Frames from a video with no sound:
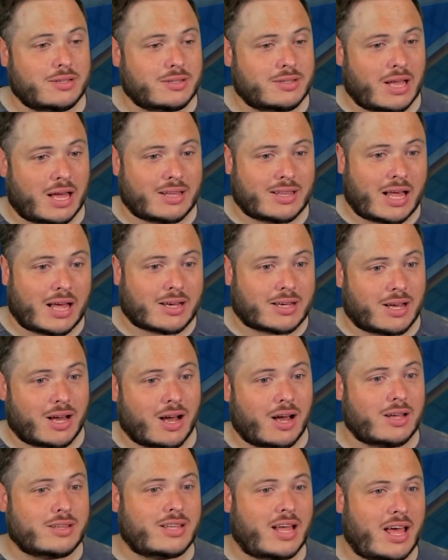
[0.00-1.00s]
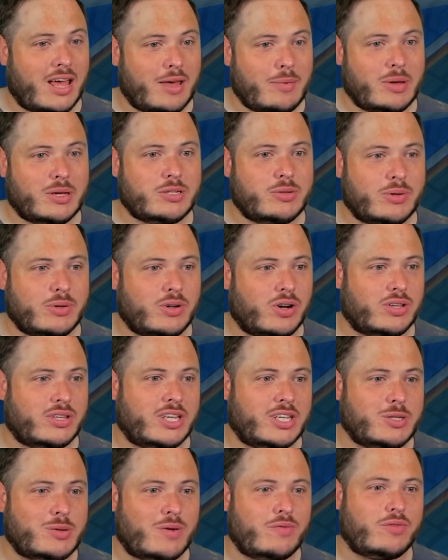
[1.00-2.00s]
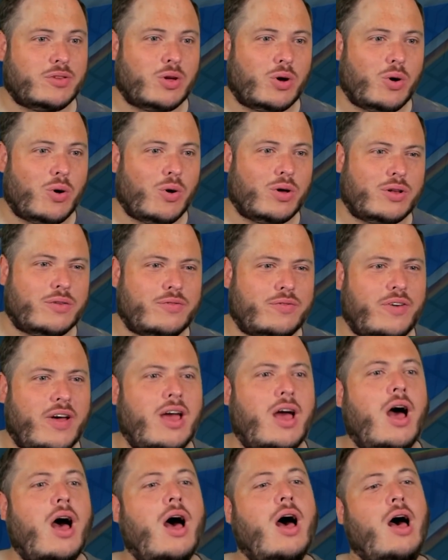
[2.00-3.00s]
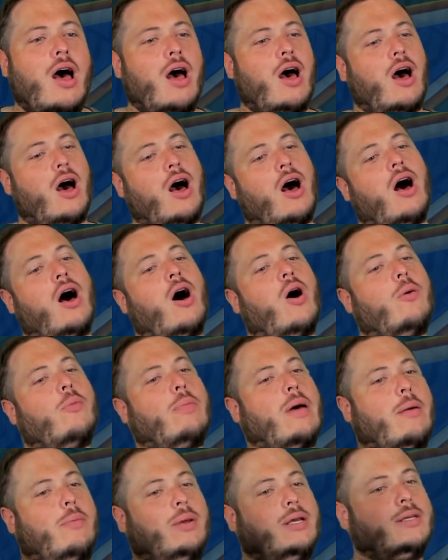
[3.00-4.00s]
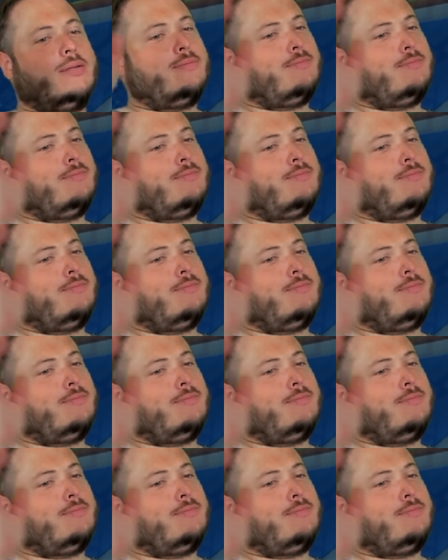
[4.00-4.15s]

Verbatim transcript: that card, that image. We've got this one for the Hall of Fame. Oh, baby.